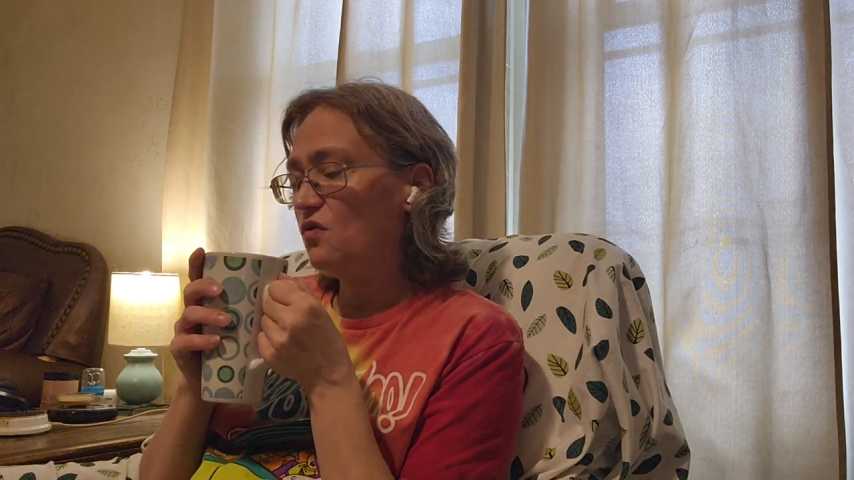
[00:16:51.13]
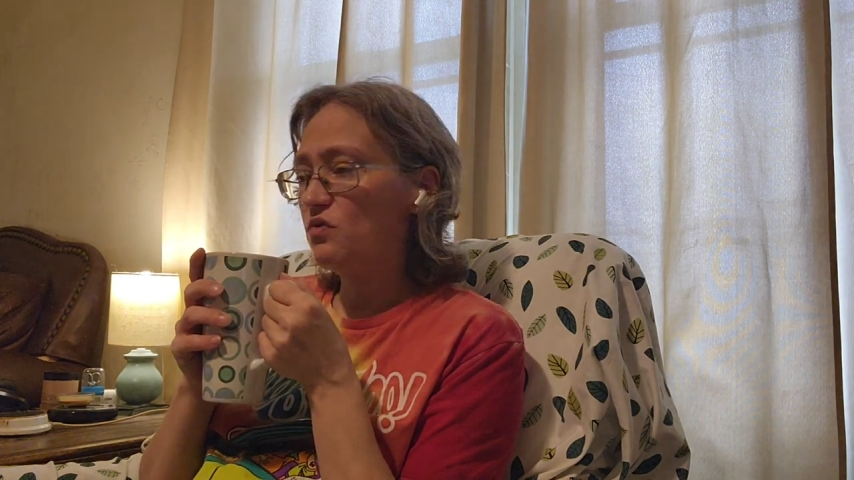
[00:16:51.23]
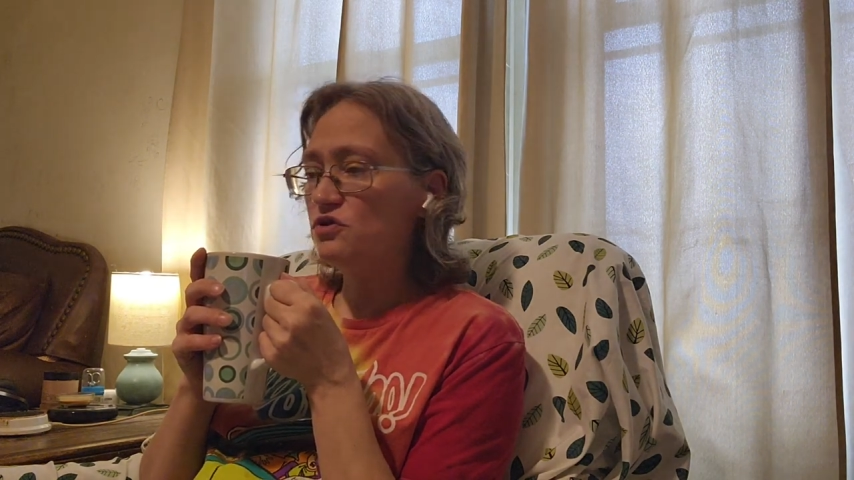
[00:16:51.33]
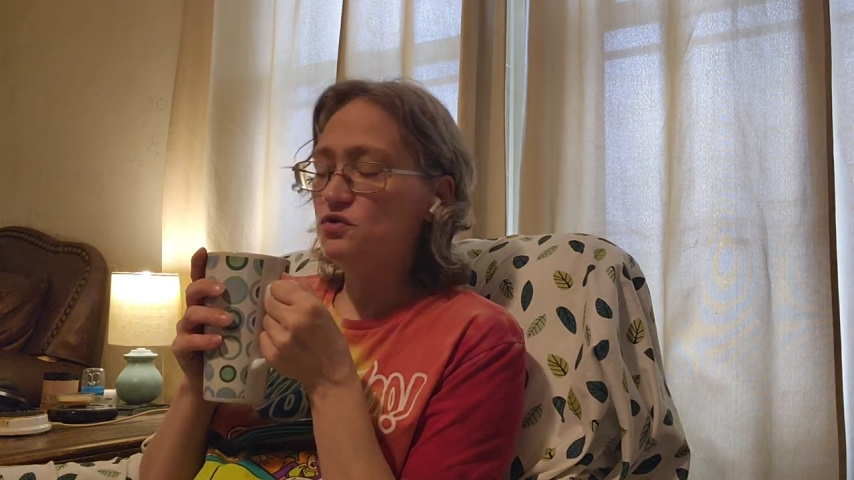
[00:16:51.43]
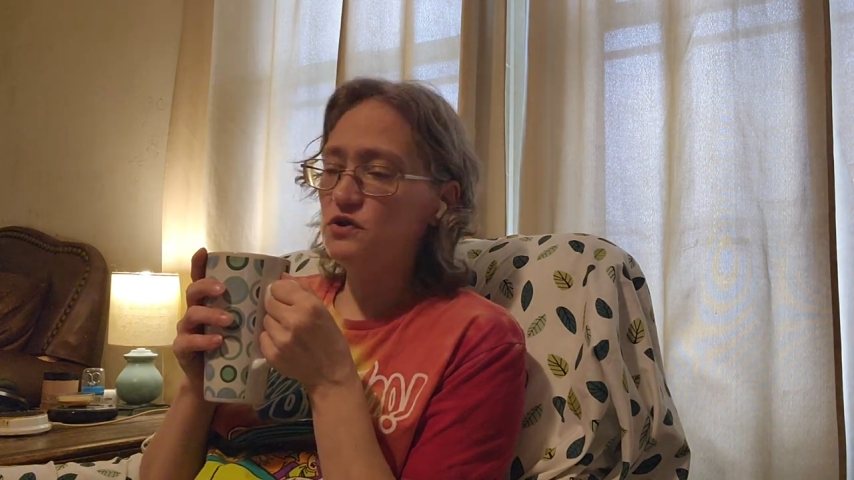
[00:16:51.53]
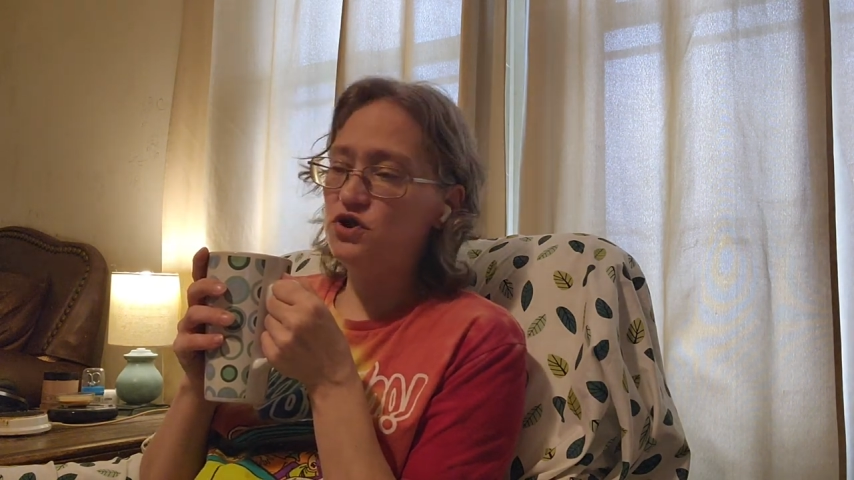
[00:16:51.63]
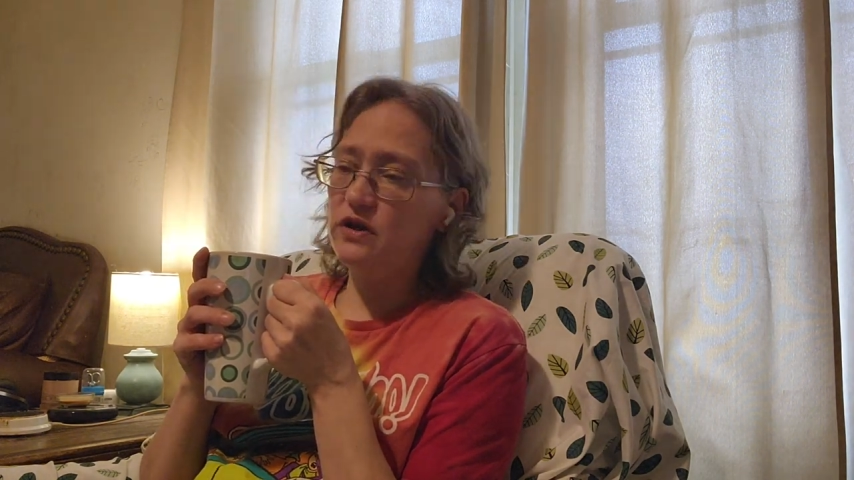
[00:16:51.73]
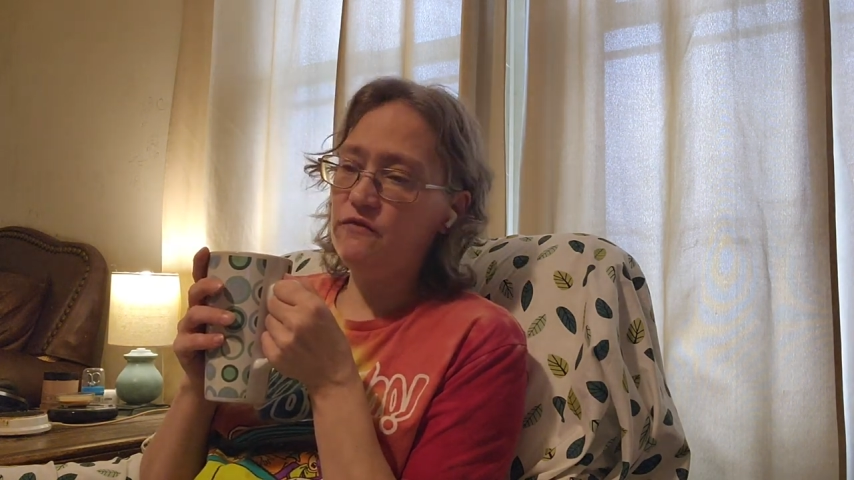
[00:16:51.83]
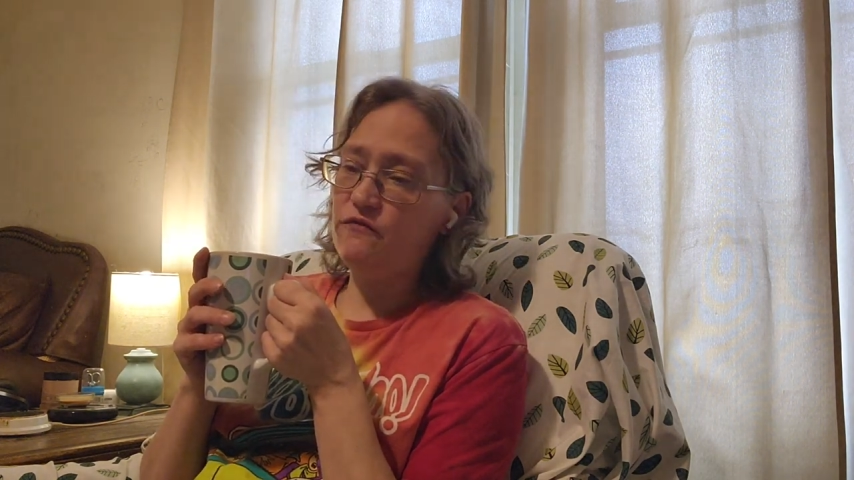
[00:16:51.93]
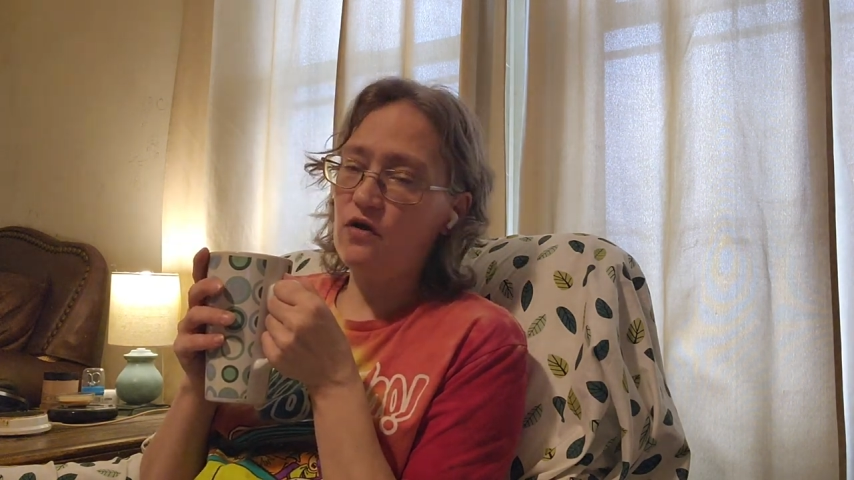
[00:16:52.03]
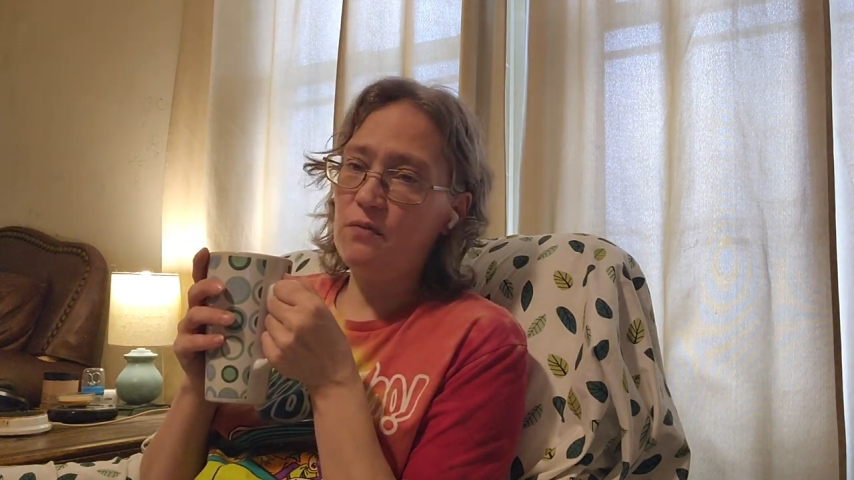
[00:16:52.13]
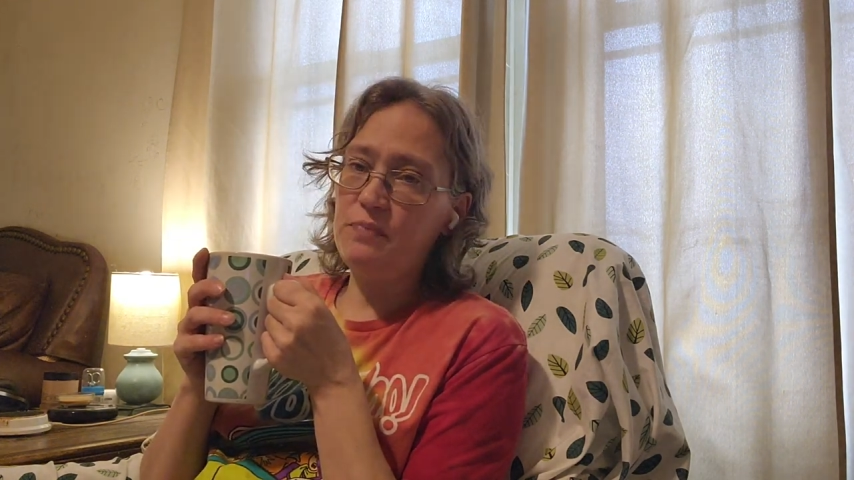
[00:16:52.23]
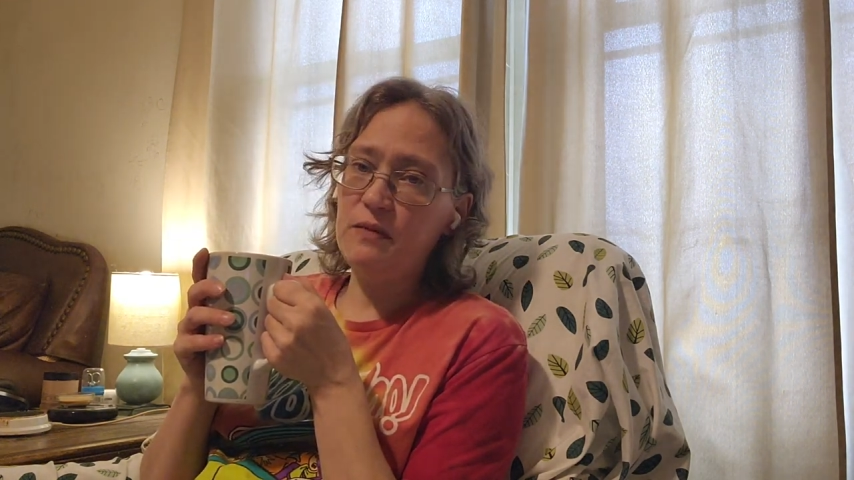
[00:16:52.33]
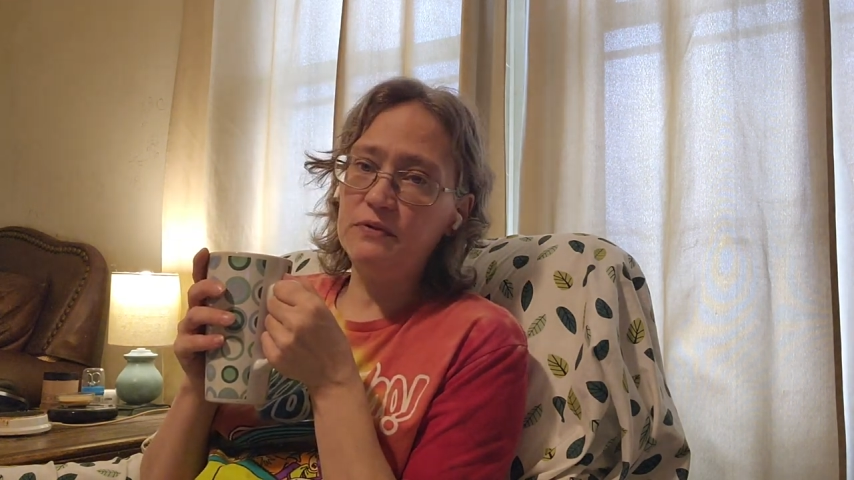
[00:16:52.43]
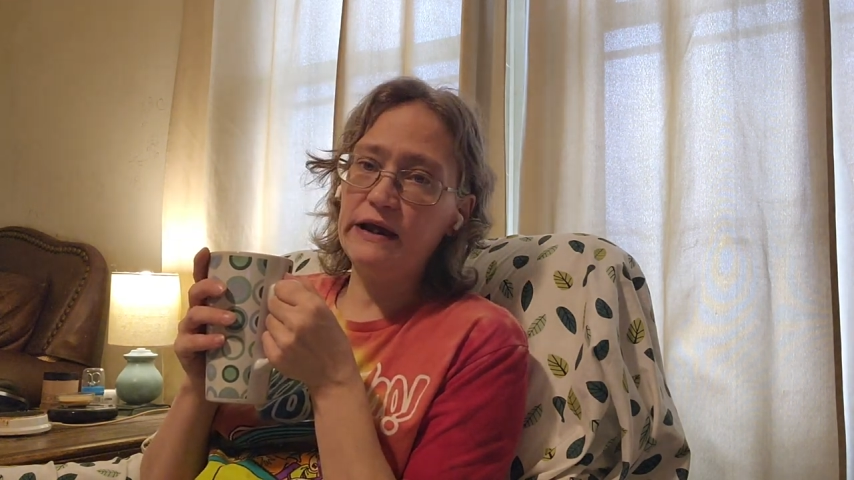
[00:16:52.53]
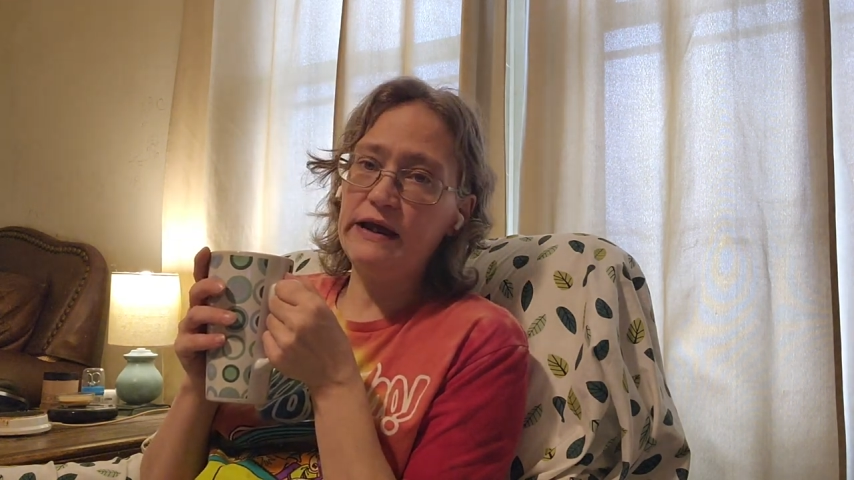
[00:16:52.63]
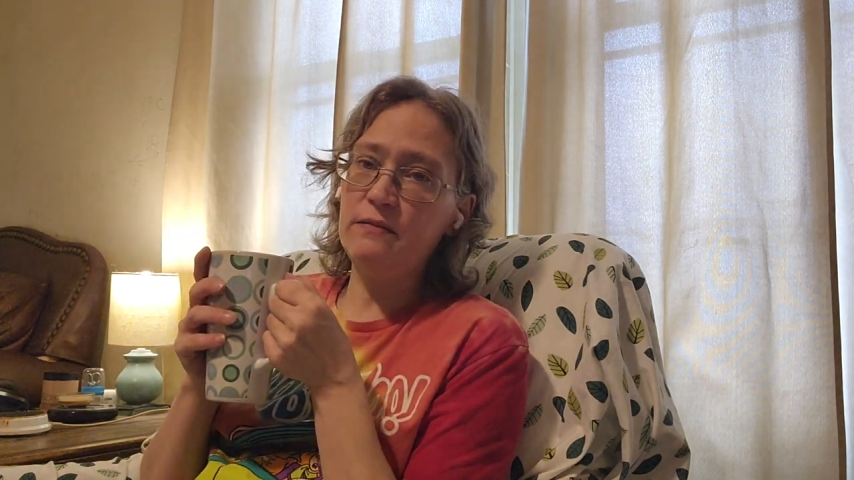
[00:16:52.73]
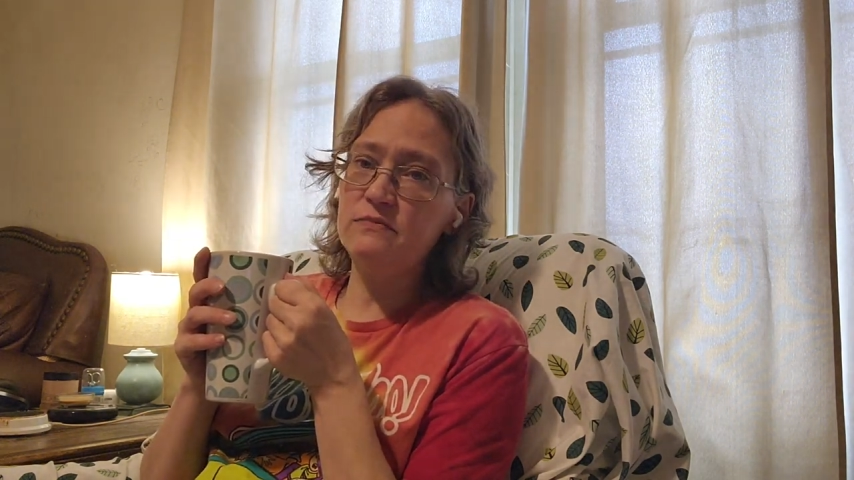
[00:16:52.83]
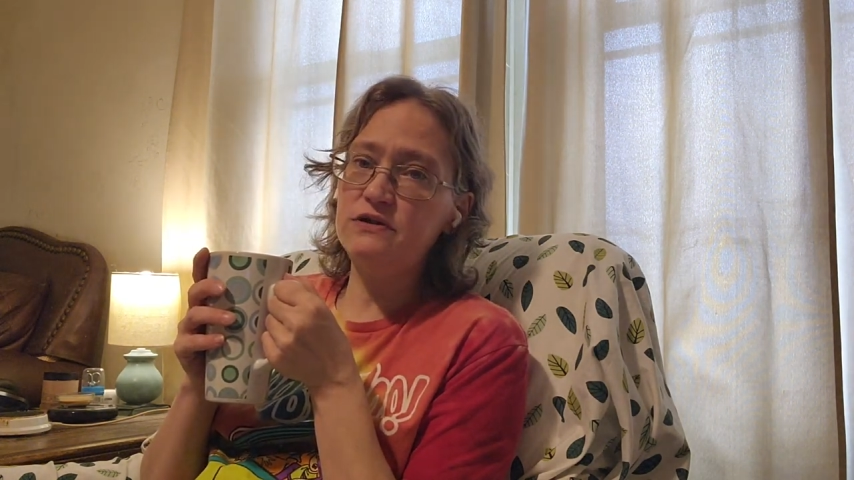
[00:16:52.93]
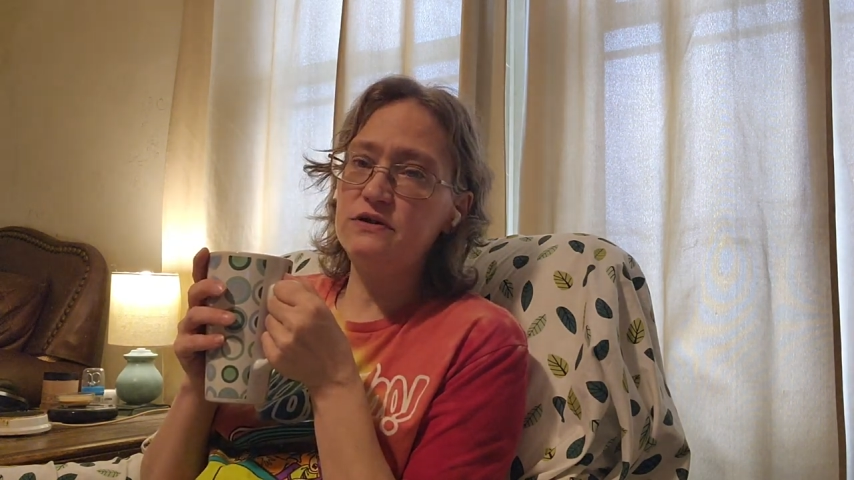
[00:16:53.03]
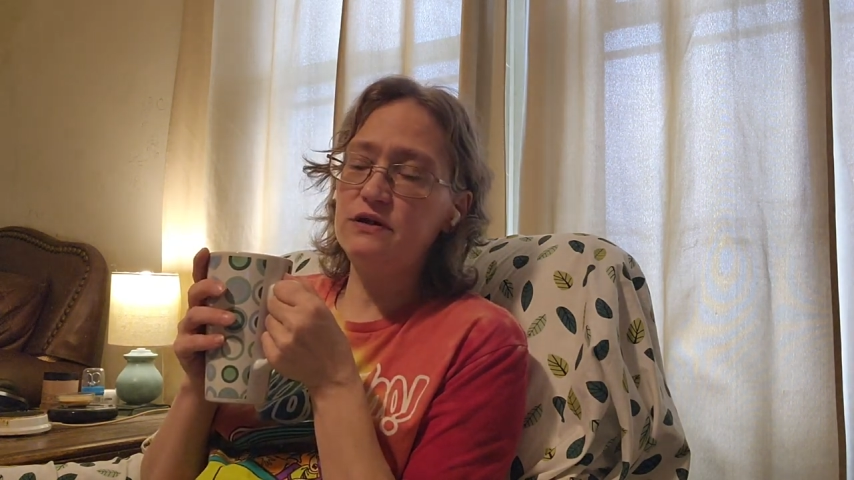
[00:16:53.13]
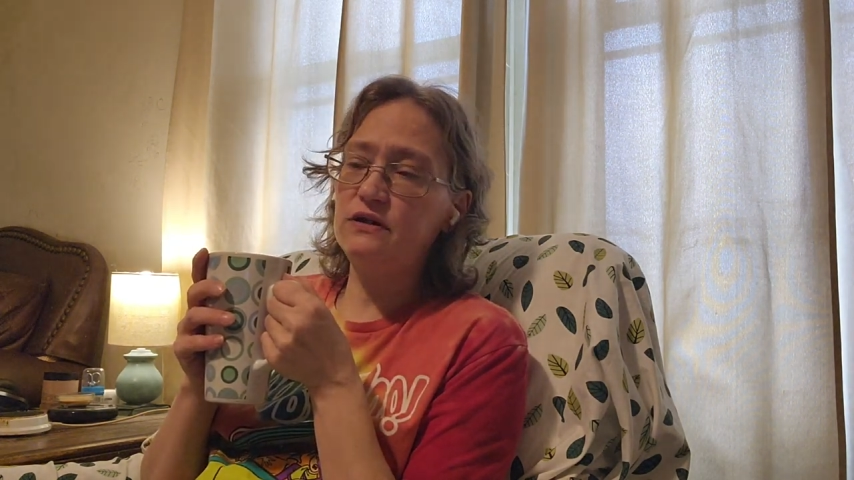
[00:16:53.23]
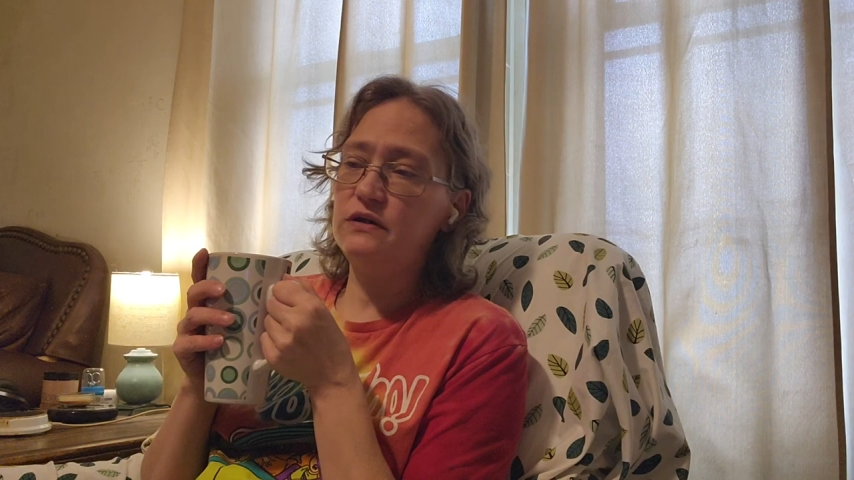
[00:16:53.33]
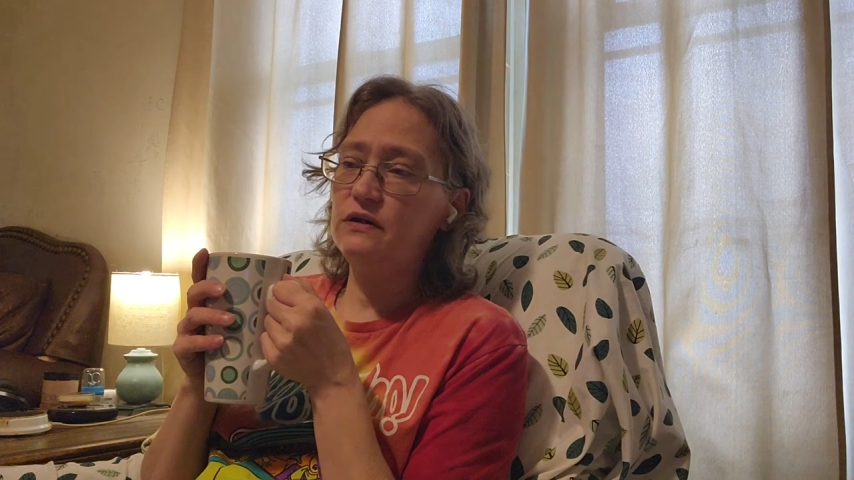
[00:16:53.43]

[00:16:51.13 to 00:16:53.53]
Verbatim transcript: We're switching from people names